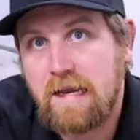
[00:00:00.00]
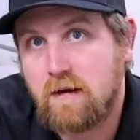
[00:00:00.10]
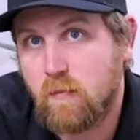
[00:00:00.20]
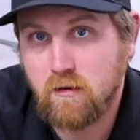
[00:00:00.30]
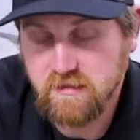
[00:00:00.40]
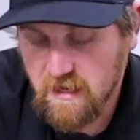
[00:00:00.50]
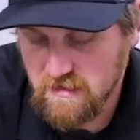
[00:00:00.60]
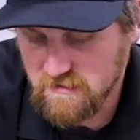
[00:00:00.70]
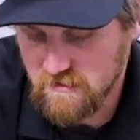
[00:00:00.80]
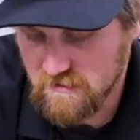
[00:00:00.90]
in most
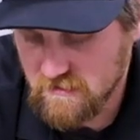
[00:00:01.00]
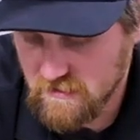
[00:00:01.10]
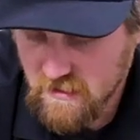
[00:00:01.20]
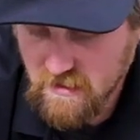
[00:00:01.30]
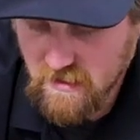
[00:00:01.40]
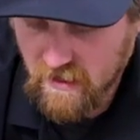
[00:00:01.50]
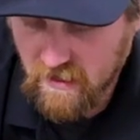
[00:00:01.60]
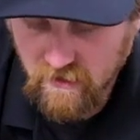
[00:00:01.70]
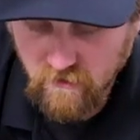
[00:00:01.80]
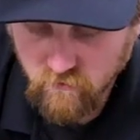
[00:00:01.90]
cases,
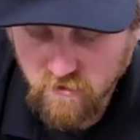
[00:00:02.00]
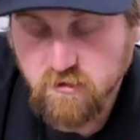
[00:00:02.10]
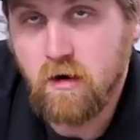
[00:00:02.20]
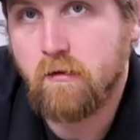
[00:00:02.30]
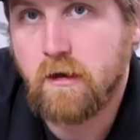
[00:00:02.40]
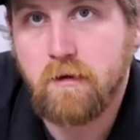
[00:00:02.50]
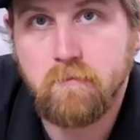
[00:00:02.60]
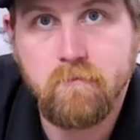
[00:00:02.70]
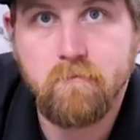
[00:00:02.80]
and it'll get you going again.